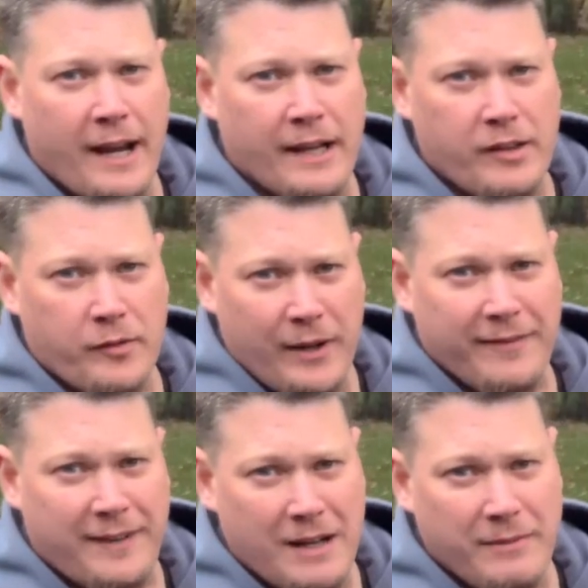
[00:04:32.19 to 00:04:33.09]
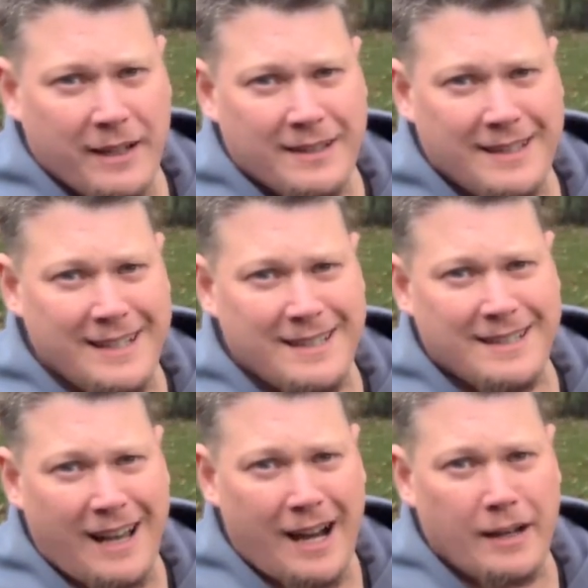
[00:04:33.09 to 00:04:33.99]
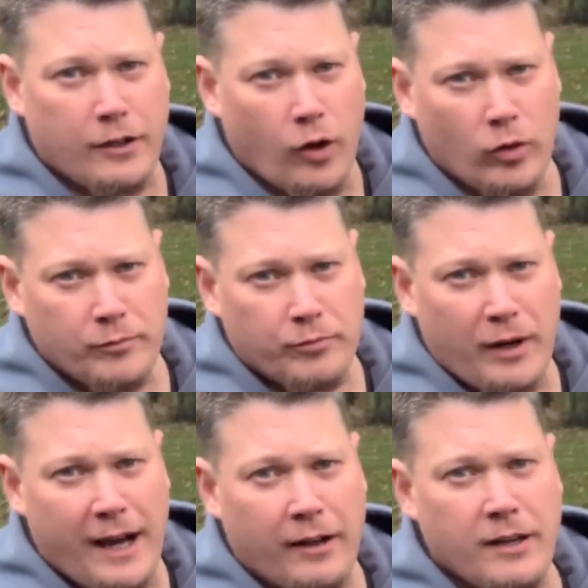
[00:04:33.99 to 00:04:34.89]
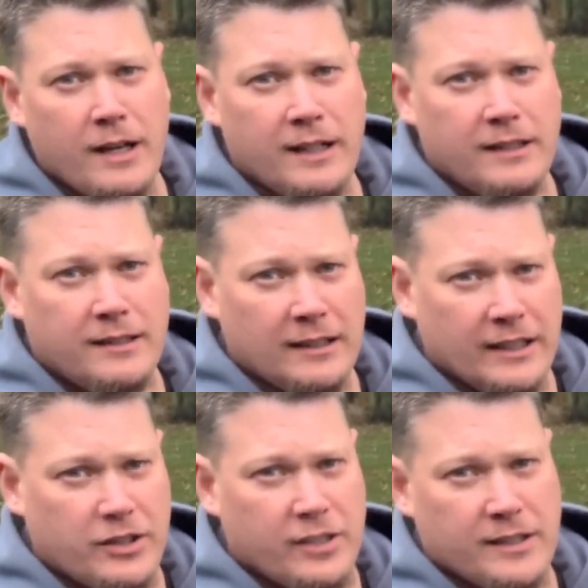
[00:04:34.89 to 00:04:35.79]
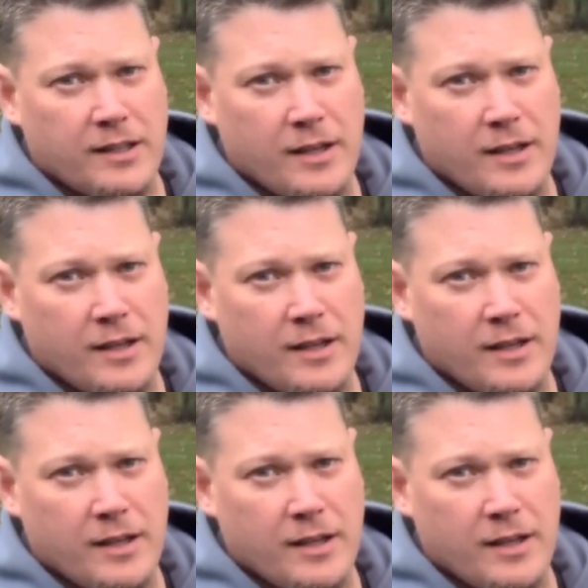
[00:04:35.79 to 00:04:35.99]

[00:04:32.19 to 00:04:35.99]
3 to 5 minutes each side, golden brown, delicious,